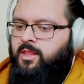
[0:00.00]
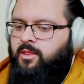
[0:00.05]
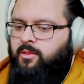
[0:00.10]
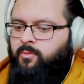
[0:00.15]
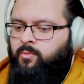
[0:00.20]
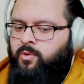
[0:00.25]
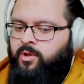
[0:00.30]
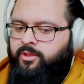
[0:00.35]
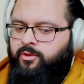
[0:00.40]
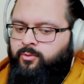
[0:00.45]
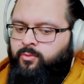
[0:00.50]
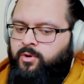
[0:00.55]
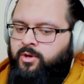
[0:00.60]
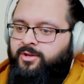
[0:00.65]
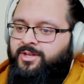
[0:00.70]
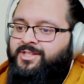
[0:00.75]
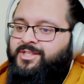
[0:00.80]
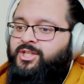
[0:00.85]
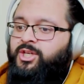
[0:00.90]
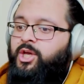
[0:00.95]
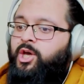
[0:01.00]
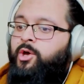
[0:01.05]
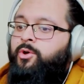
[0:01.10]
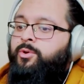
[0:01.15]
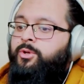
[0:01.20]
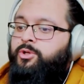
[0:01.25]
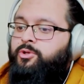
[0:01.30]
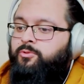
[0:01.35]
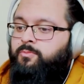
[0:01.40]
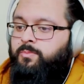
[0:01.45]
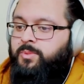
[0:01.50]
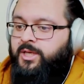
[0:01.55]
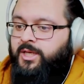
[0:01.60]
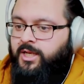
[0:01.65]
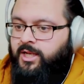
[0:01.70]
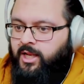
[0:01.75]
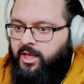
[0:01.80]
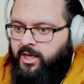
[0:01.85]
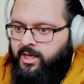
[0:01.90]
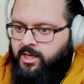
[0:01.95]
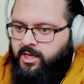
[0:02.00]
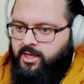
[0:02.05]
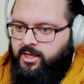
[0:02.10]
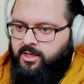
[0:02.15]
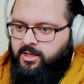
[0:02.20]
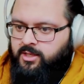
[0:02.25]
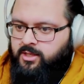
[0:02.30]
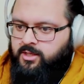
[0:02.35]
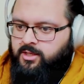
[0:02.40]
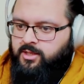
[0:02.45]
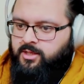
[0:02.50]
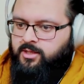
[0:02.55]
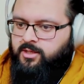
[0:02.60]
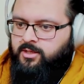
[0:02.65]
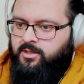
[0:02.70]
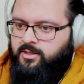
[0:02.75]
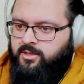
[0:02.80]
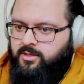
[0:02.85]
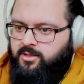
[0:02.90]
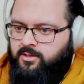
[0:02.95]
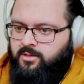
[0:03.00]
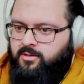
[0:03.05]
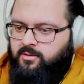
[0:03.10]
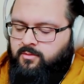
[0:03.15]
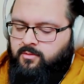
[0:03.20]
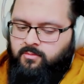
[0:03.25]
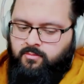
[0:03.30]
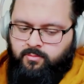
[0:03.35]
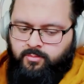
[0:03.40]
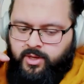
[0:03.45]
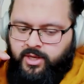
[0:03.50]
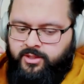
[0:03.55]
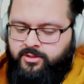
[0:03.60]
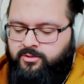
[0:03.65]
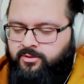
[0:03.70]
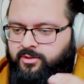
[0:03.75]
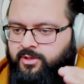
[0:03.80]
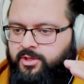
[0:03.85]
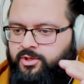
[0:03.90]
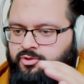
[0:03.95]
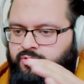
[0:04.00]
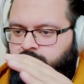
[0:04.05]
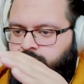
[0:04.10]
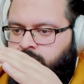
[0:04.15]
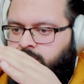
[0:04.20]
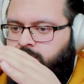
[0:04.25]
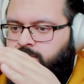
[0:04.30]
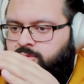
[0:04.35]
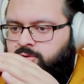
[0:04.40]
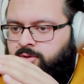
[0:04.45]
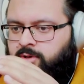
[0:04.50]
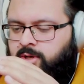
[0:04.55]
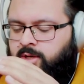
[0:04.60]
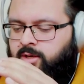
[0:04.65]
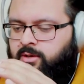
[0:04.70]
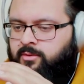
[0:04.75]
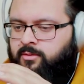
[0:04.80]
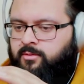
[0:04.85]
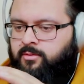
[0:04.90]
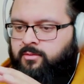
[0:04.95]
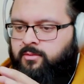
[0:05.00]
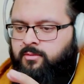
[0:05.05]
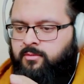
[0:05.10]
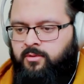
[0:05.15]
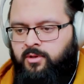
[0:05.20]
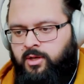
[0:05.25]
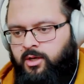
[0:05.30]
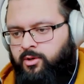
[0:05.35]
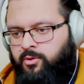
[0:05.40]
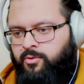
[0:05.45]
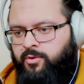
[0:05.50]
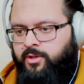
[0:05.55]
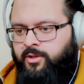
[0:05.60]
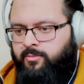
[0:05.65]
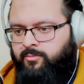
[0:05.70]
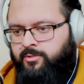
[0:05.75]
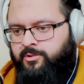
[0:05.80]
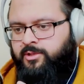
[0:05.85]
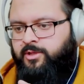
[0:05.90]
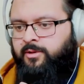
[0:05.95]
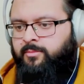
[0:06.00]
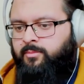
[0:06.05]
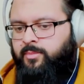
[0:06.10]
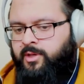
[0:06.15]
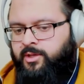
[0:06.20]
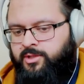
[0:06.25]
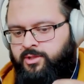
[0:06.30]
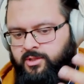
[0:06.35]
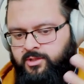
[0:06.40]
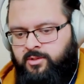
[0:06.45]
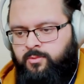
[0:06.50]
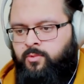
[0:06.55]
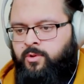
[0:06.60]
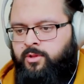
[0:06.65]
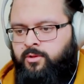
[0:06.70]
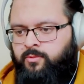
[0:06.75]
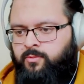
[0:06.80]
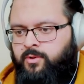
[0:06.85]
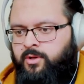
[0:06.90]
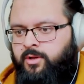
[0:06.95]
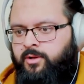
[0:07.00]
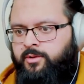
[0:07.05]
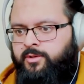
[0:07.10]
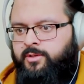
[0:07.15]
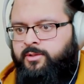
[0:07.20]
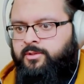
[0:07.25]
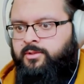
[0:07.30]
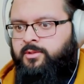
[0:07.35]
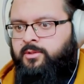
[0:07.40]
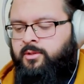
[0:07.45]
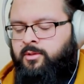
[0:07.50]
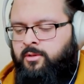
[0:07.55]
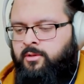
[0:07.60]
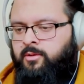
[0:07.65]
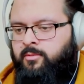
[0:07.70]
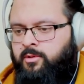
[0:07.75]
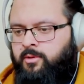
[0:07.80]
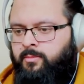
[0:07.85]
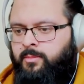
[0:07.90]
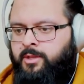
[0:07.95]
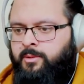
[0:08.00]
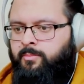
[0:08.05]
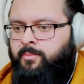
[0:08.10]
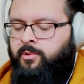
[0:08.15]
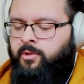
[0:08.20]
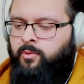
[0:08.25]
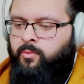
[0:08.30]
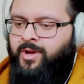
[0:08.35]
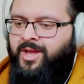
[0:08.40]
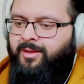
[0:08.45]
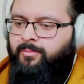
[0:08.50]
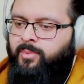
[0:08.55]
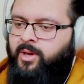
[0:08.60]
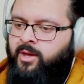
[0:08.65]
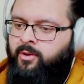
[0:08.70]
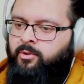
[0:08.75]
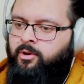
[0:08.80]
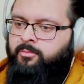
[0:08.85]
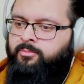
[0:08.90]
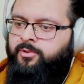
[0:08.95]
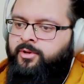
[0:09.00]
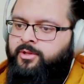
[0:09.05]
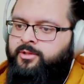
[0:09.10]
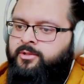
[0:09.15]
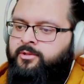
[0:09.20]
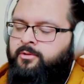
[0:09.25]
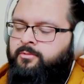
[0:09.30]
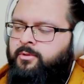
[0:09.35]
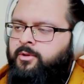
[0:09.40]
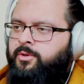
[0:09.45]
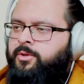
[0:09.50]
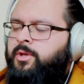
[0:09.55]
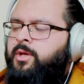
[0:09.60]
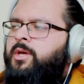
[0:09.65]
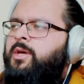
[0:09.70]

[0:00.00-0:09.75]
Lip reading: what the world is going to be like based on this trajectory now, ignoring the Muslim bit, just what the world is, the way power operates in the world?